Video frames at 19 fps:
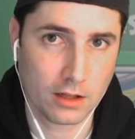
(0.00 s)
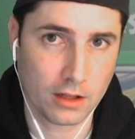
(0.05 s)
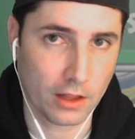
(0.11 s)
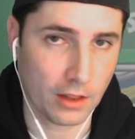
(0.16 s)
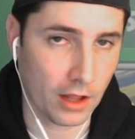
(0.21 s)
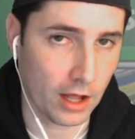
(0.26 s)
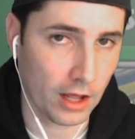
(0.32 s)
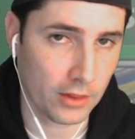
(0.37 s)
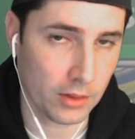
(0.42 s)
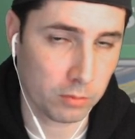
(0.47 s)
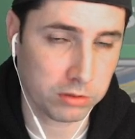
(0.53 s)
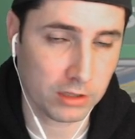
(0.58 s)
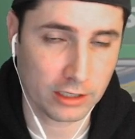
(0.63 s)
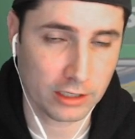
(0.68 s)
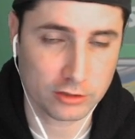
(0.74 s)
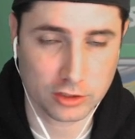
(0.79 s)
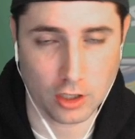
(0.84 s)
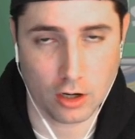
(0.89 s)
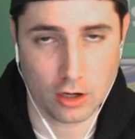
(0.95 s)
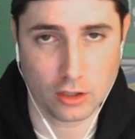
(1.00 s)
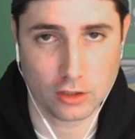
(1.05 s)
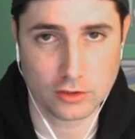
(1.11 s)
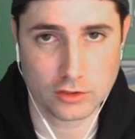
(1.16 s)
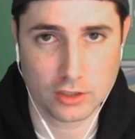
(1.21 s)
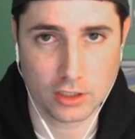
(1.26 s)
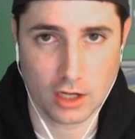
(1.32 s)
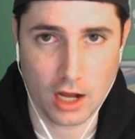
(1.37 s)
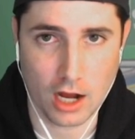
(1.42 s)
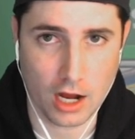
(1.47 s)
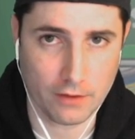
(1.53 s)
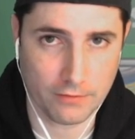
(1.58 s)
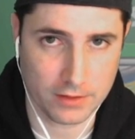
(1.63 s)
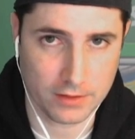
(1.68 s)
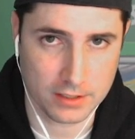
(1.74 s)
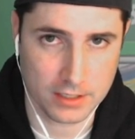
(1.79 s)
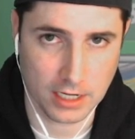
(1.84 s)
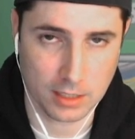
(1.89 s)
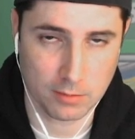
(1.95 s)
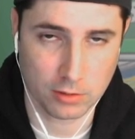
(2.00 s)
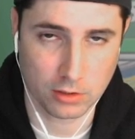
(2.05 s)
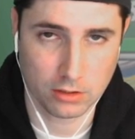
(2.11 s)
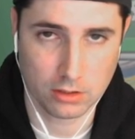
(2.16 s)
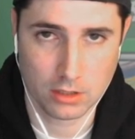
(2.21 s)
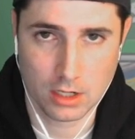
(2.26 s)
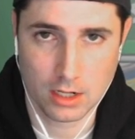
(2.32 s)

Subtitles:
the player's cards off the table.